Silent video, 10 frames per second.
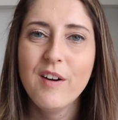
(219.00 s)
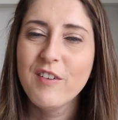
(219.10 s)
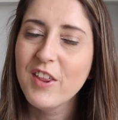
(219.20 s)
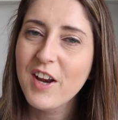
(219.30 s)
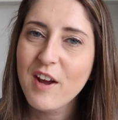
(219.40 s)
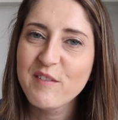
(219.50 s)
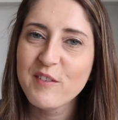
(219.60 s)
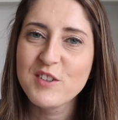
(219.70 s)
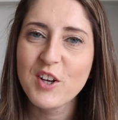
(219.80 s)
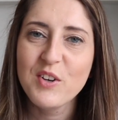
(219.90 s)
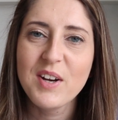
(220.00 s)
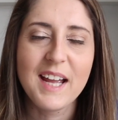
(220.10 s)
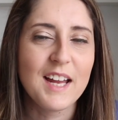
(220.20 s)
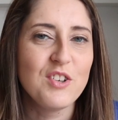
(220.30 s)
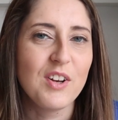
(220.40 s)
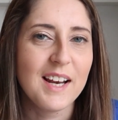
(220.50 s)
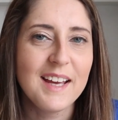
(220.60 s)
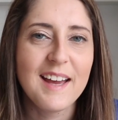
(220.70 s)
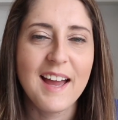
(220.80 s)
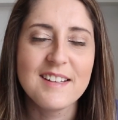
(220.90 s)
For the 9th of June, can you
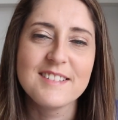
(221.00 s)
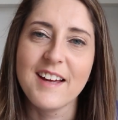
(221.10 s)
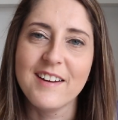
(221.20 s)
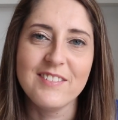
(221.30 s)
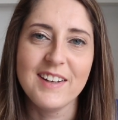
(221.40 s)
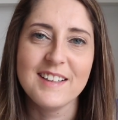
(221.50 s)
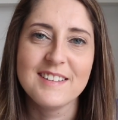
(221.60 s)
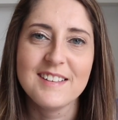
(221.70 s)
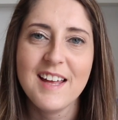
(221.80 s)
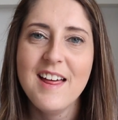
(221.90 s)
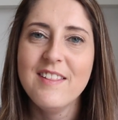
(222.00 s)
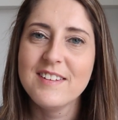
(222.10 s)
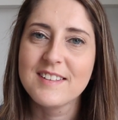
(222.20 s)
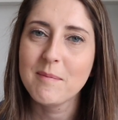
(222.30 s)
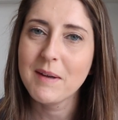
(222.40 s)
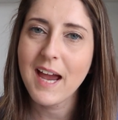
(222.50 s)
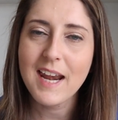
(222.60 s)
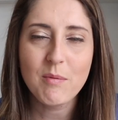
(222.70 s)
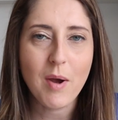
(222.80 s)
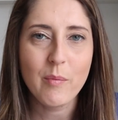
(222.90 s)
clear a surface? This could be
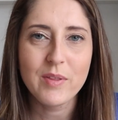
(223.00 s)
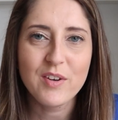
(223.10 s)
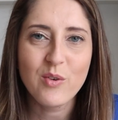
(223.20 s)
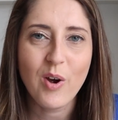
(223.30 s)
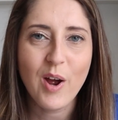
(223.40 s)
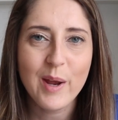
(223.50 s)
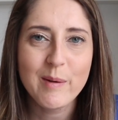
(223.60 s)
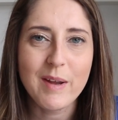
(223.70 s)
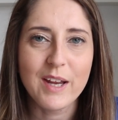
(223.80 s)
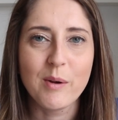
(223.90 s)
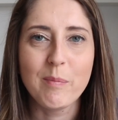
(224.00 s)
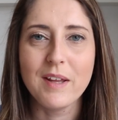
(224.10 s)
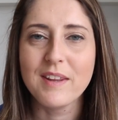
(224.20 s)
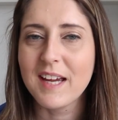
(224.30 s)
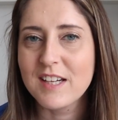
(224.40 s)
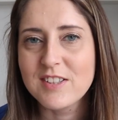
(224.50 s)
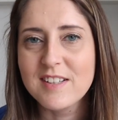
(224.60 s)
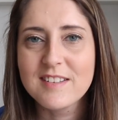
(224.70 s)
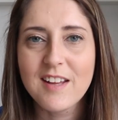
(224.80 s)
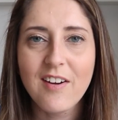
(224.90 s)
anywhere within your home. It could be the kitchen
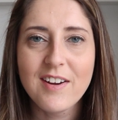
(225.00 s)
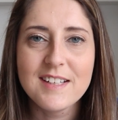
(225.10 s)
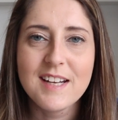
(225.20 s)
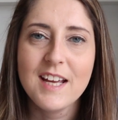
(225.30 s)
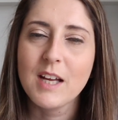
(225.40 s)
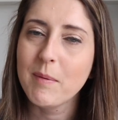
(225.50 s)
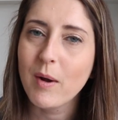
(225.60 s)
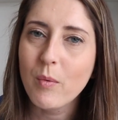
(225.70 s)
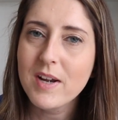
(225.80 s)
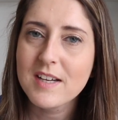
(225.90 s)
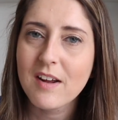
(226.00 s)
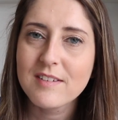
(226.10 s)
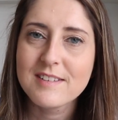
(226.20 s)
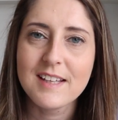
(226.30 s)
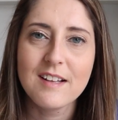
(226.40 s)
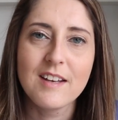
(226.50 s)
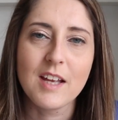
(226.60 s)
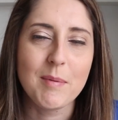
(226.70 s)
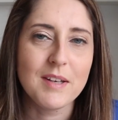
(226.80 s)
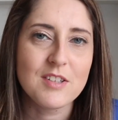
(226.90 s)
side, it could be a windowsill, it
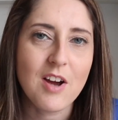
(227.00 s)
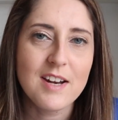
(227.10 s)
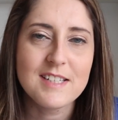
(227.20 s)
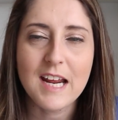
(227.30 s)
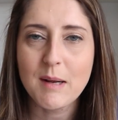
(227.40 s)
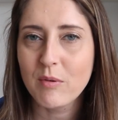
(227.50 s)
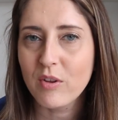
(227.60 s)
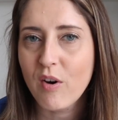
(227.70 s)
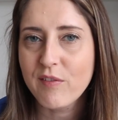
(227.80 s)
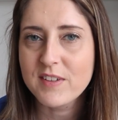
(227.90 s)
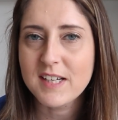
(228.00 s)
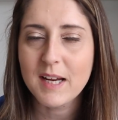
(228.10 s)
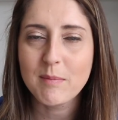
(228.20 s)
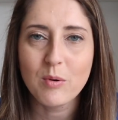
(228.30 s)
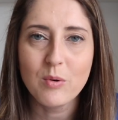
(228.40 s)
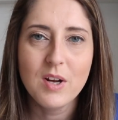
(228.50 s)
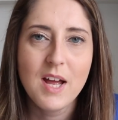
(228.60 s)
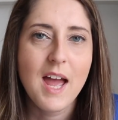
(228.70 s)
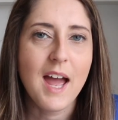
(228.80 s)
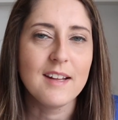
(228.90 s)
could be the dining table, the coffee table,
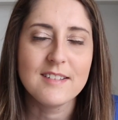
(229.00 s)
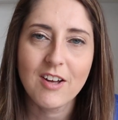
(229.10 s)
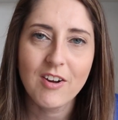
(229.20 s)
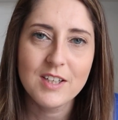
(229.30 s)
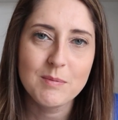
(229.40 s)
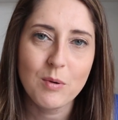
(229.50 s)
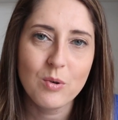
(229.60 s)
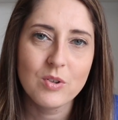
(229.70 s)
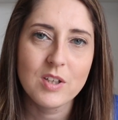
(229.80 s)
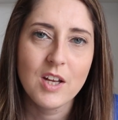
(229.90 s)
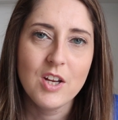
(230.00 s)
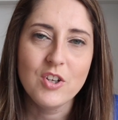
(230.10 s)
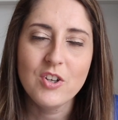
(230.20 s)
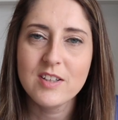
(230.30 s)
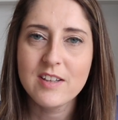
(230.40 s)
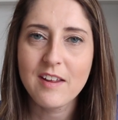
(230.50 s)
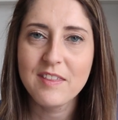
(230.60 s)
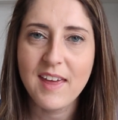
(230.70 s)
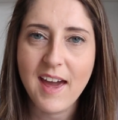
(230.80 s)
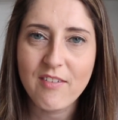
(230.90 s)
a sideboard. You decide
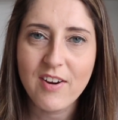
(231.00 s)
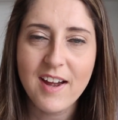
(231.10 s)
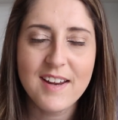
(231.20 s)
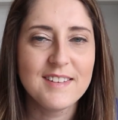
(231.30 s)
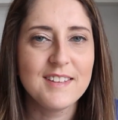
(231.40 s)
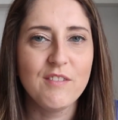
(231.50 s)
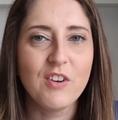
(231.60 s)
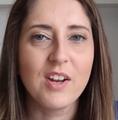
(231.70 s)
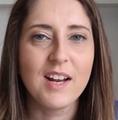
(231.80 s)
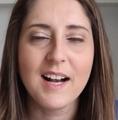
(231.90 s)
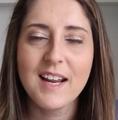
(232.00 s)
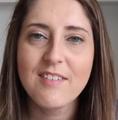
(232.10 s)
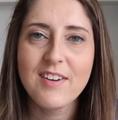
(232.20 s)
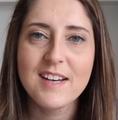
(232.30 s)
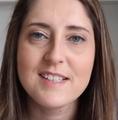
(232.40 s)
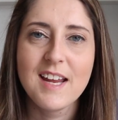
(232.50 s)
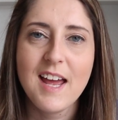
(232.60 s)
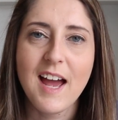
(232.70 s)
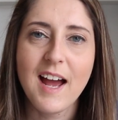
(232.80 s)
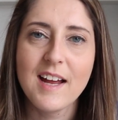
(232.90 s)
the area and see if you can clear it
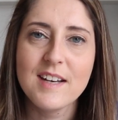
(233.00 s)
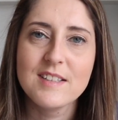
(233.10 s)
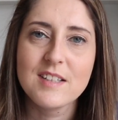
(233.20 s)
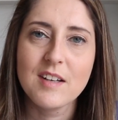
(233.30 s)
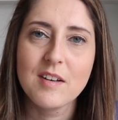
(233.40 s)
and